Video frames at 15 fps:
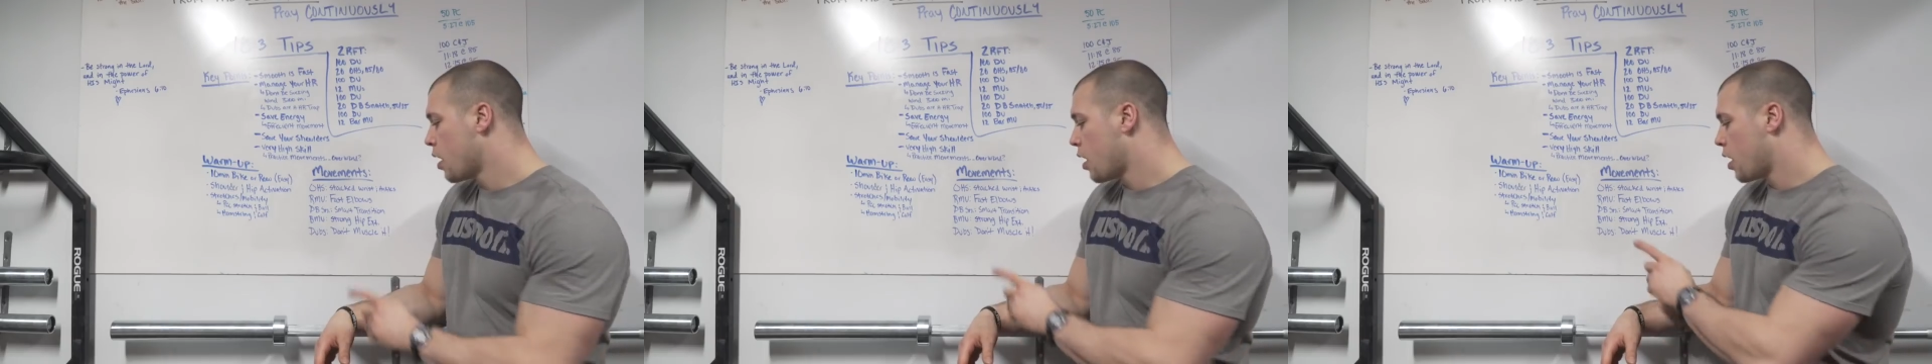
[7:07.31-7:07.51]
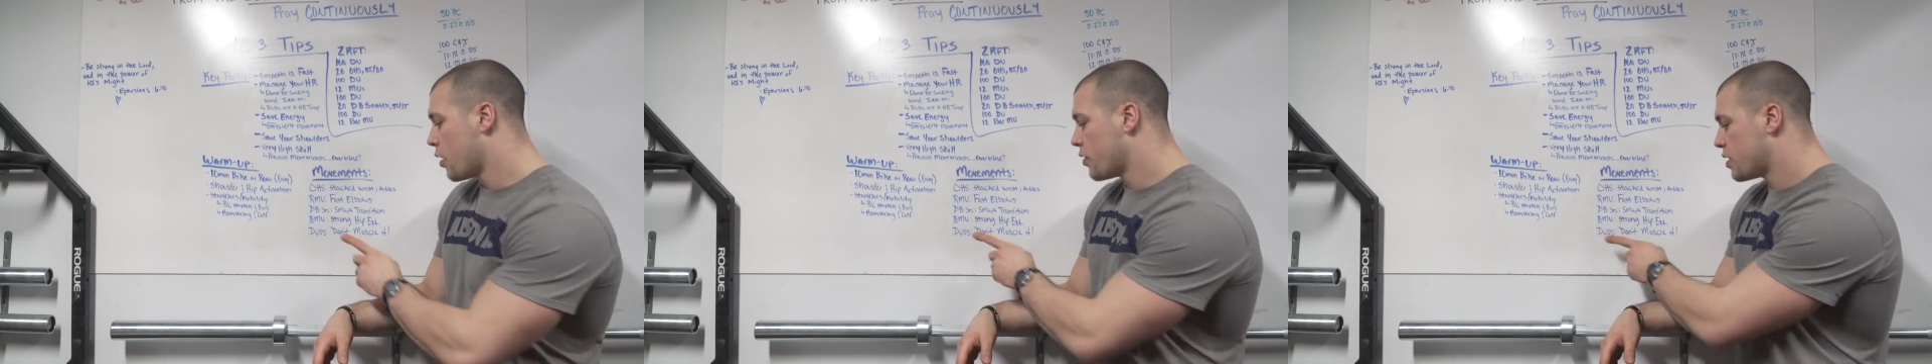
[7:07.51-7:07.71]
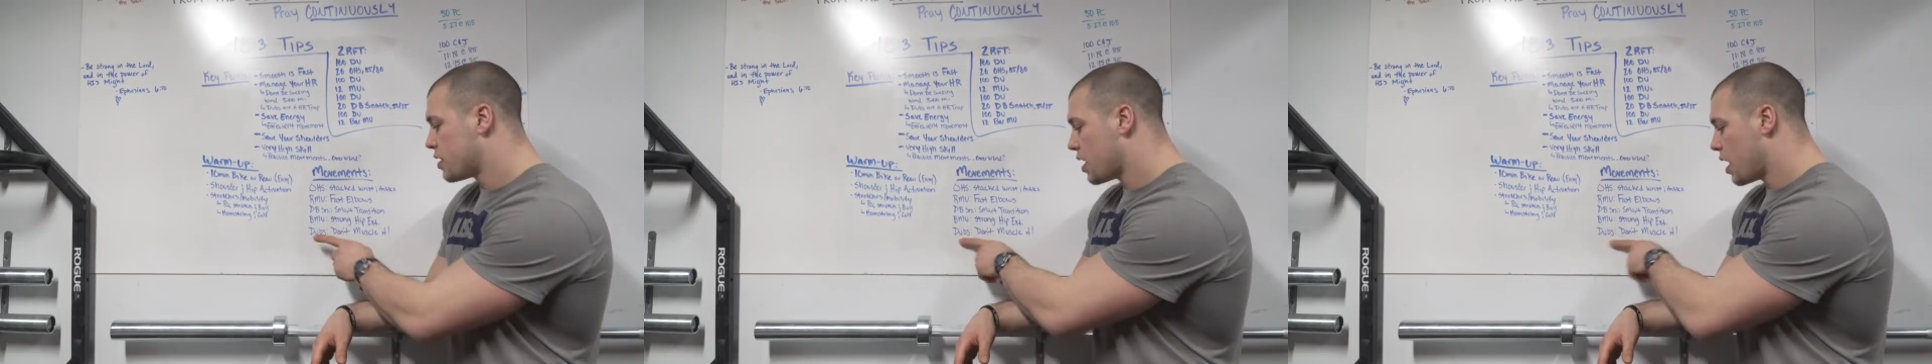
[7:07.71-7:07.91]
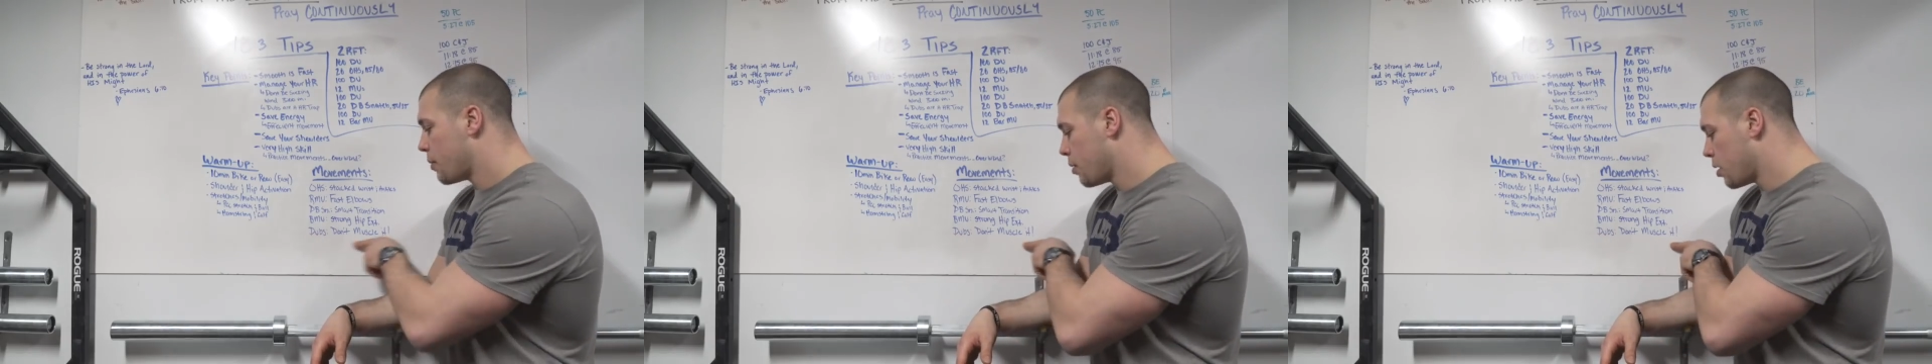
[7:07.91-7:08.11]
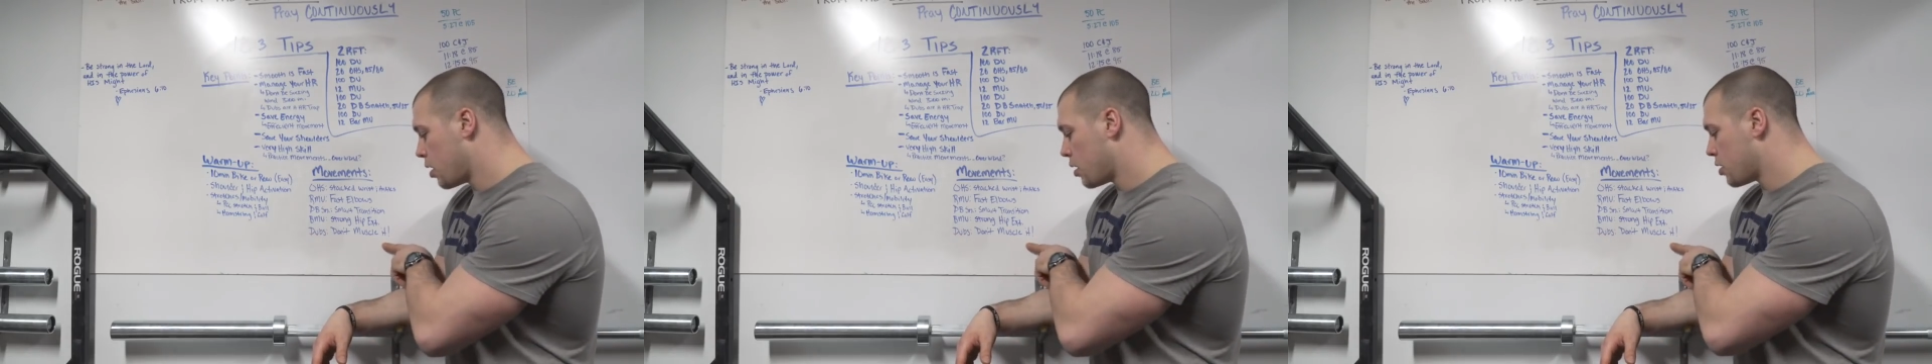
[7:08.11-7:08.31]
On the
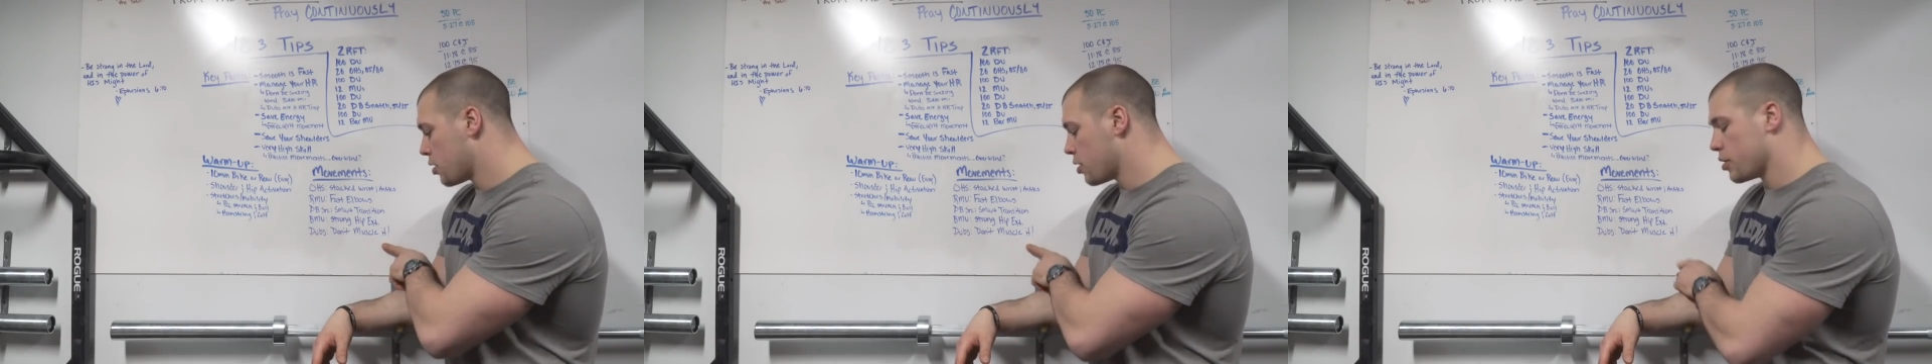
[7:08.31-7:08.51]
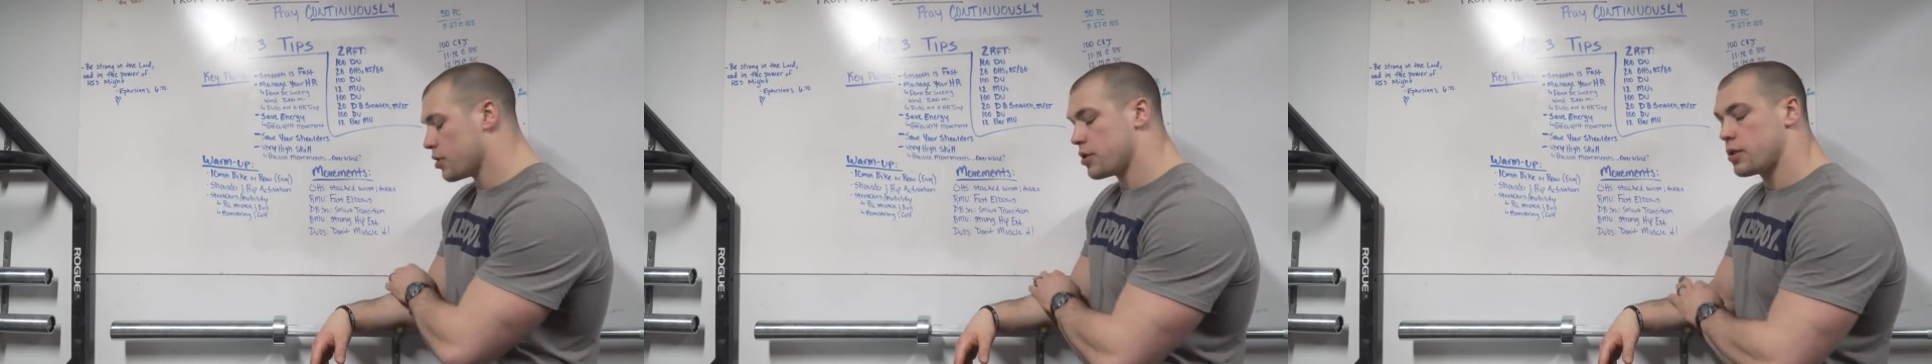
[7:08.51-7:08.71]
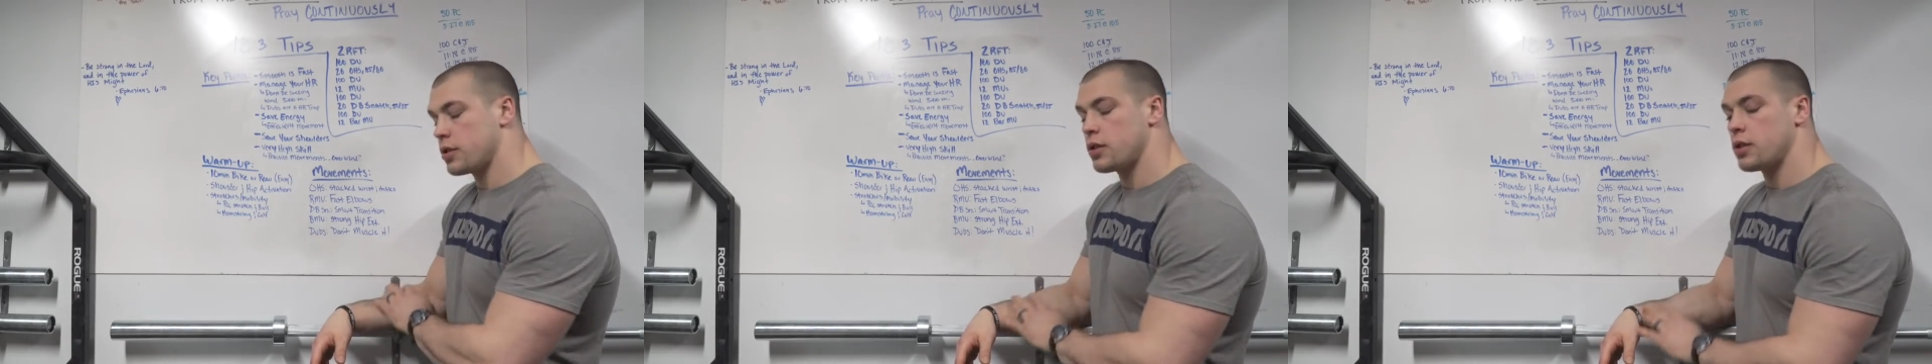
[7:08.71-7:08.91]
double unders,